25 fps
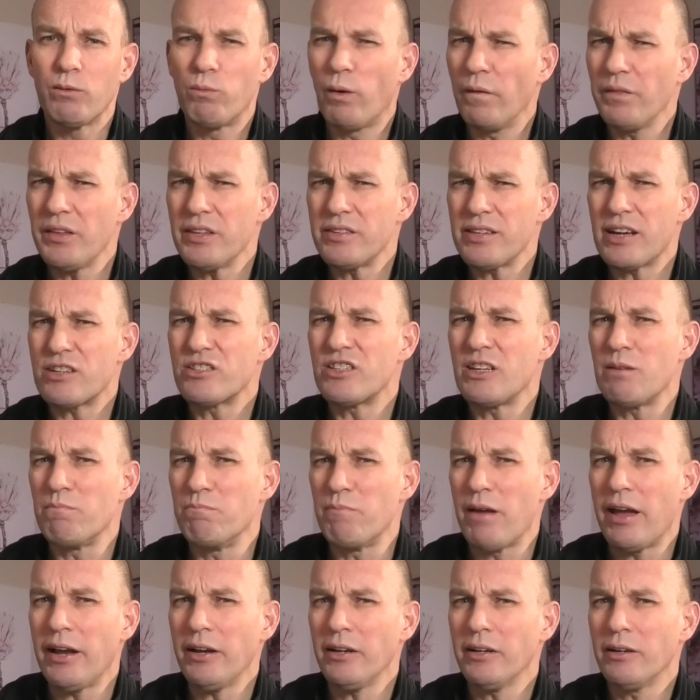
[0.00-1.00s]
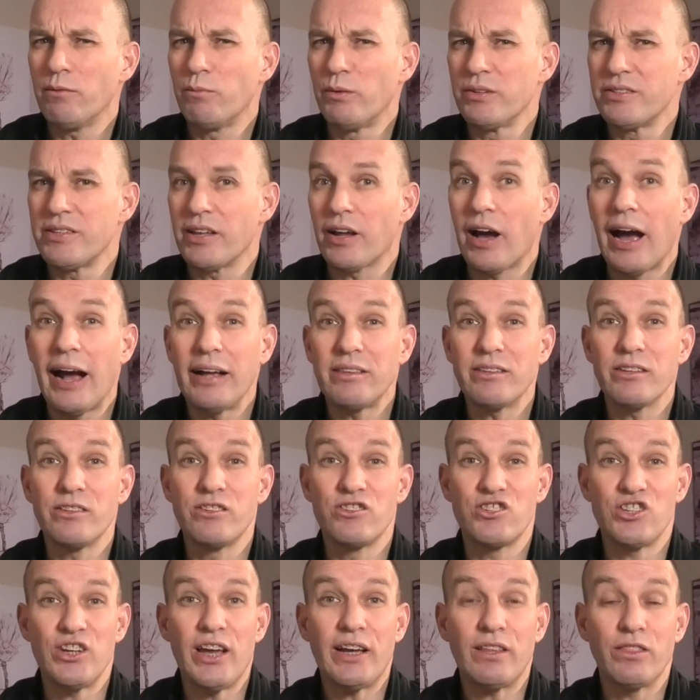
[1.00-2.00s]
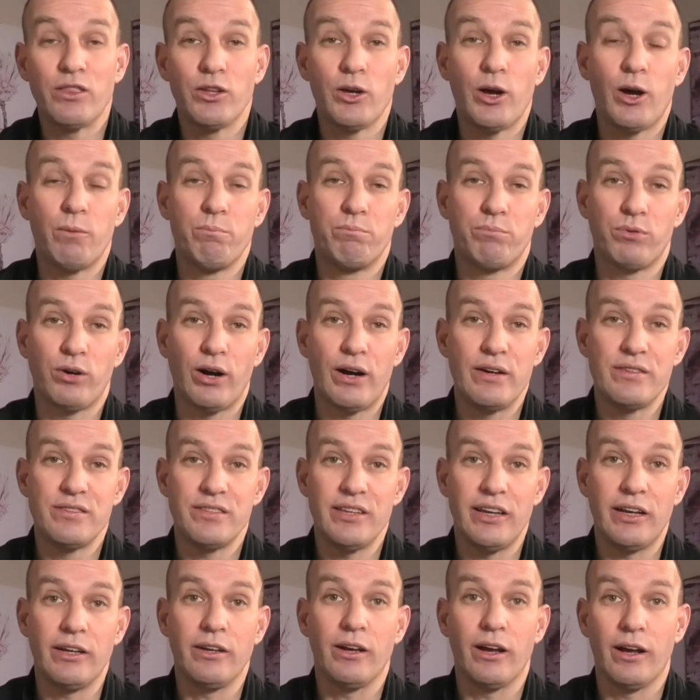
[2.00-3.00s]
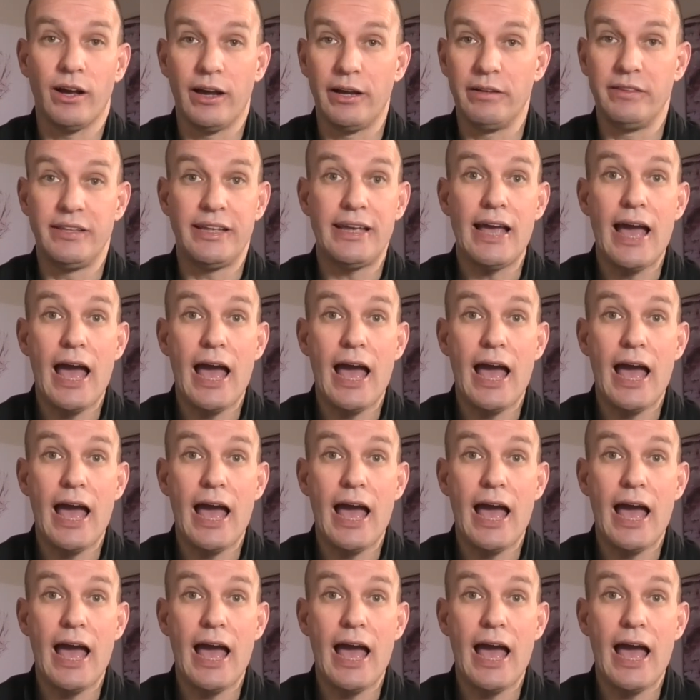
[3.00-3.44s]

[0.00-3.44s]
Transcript: what this actually meant was that I had to check the pricing in the